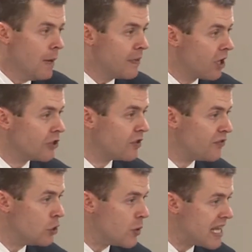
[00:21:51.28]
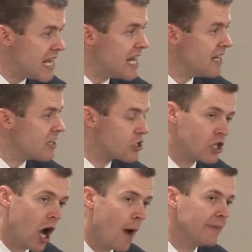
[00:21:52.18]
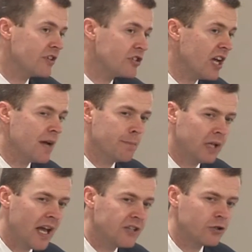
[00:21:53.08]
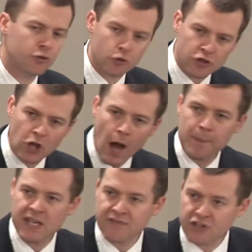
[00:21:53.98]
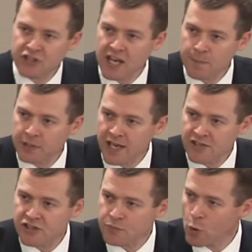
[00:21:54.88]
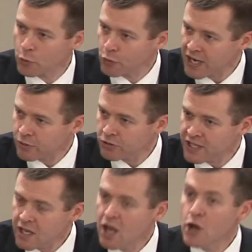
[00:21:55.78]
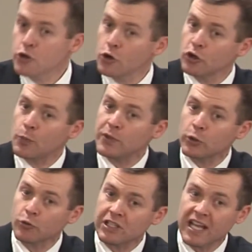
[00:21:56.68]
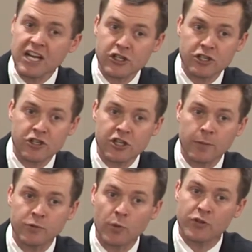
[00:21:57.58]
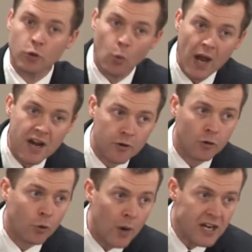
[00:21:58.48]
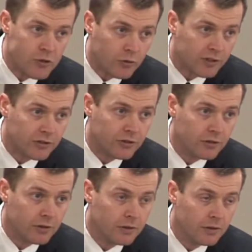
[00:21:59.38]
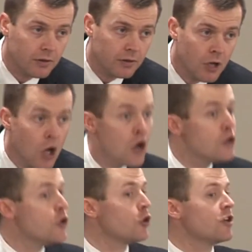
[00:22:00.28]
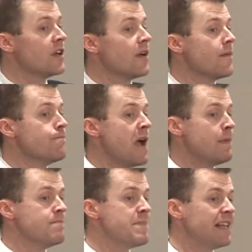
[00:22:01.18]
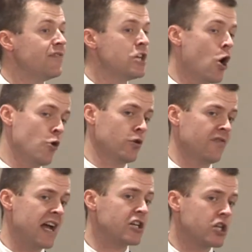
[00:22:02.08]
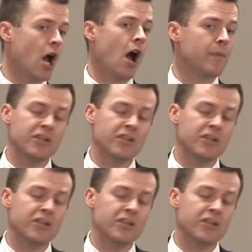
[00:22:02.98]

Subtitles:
Because if you eat and shop at the same places or stop in at the same places more regularly, you're going to build relationships with your waiter or waitress. You're going to maybe meet the owner of that shop.